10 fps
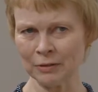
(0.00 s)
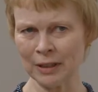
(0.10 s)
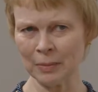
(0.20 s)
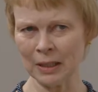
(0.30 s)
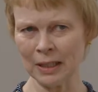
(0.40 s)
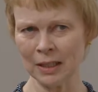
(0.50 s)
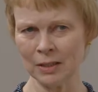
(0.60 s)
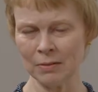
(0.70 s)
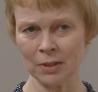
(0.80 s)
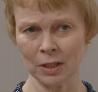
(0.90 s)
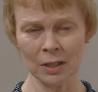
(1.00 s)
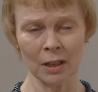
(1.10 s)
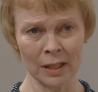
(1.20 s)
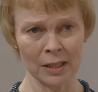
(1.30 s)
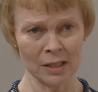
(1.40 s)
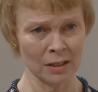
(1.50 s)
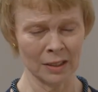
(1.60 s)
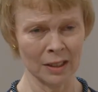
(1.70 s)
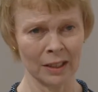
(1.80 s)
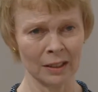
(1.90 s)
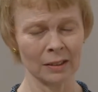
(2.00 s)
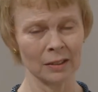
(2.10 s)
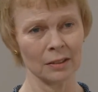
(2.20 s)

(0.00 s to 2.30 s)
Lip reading: family to die suddenly.